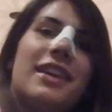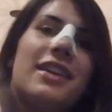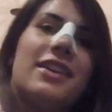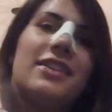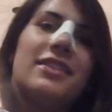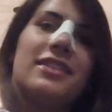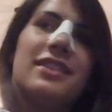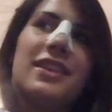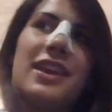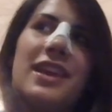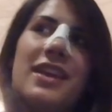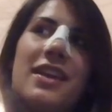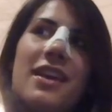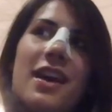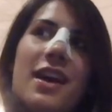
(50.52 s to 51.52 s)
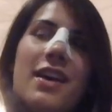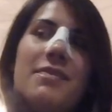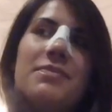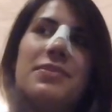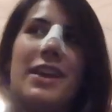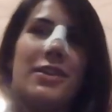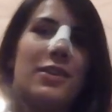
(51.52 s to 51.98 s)
tell us to get
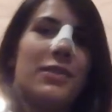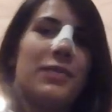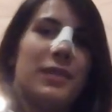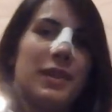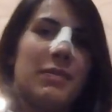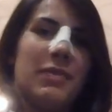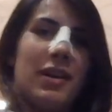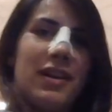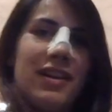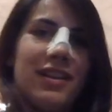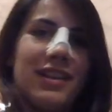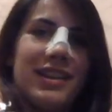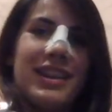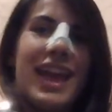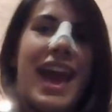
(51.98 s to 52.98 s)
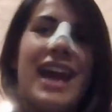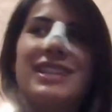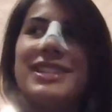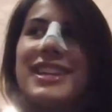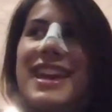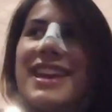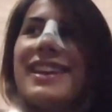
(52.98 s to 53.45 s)
up and look for the ball and
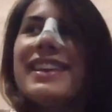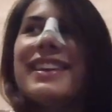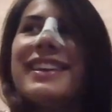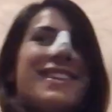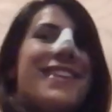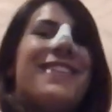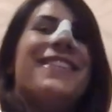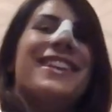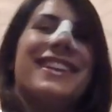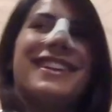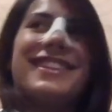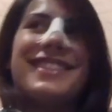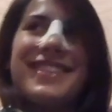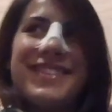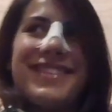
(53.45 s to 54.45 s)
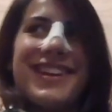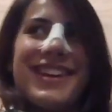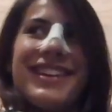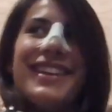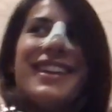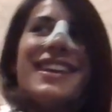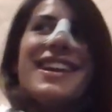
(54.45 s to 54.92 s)
catch it. No one could do
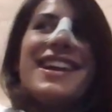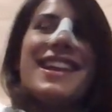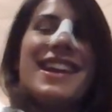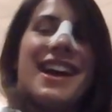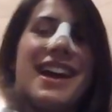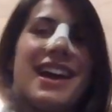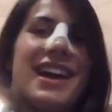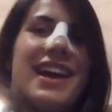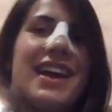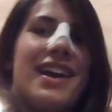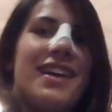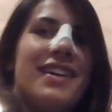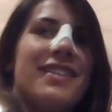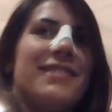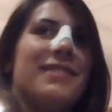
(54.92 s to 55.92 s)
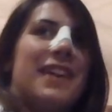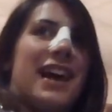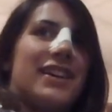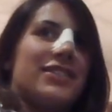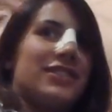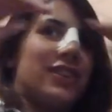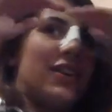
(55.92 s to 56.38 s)
it. And I
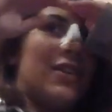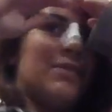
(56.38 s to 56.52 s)
actually